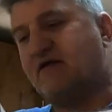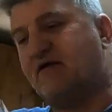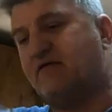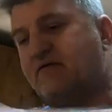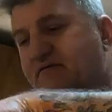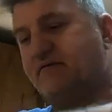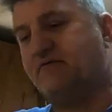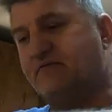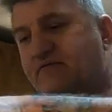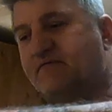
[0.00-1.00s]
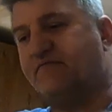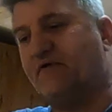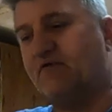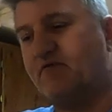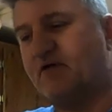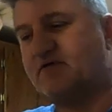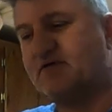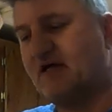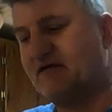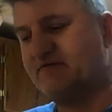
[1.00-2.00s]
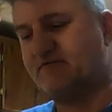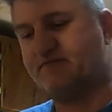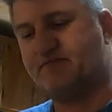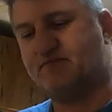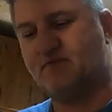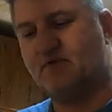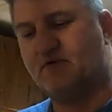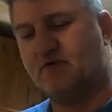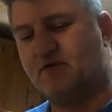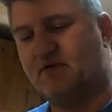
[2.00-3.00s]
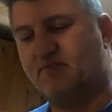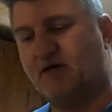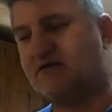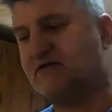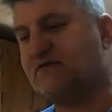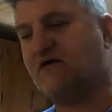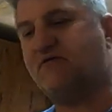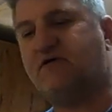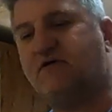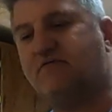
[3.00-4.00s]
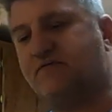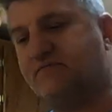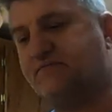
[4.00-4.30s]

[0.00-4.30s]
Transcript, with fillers: in there and fold it around the sides. Basically, is all you do.